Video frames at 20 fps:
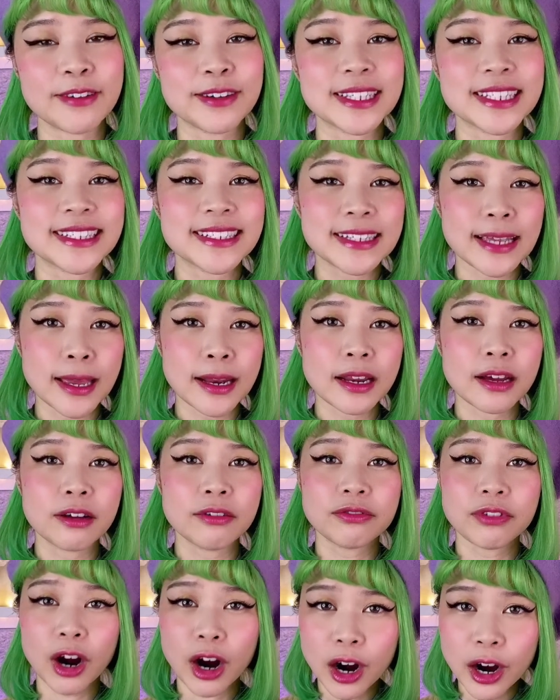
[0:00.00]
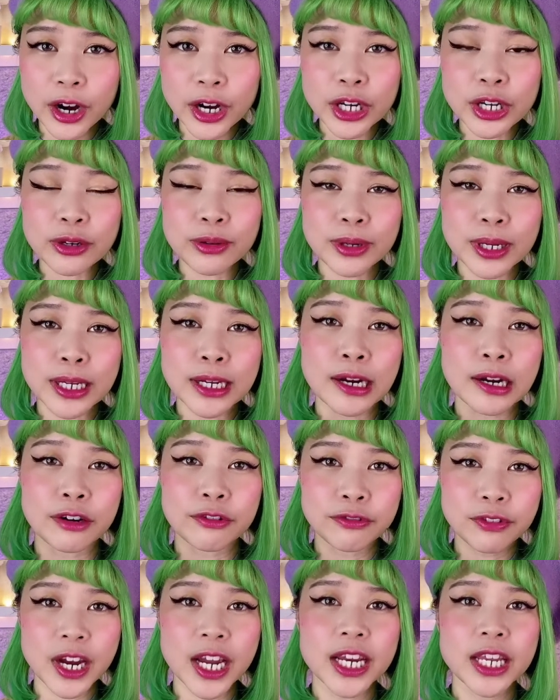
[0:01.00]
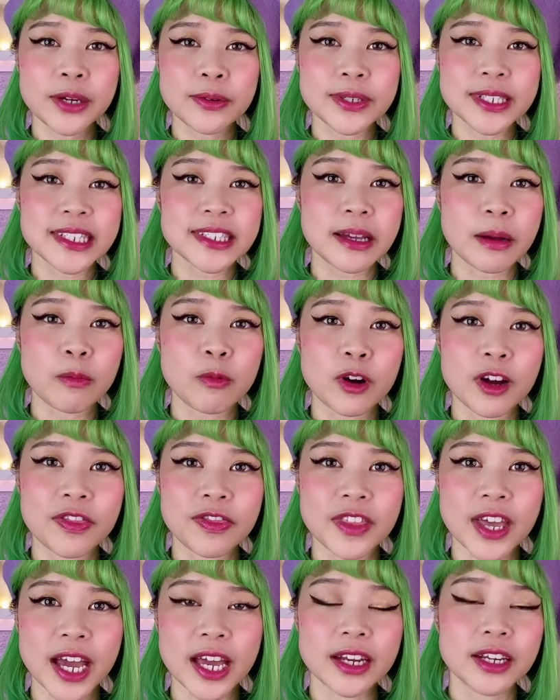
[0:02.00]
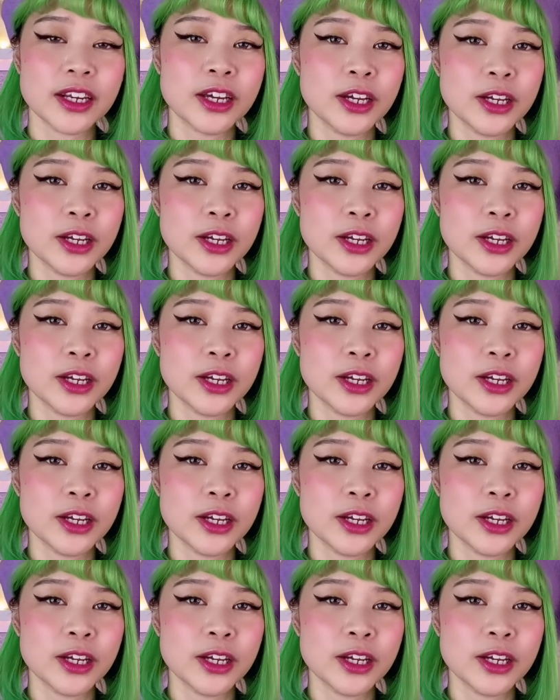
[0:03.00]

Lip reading: instead of arguing or fighting with someone that,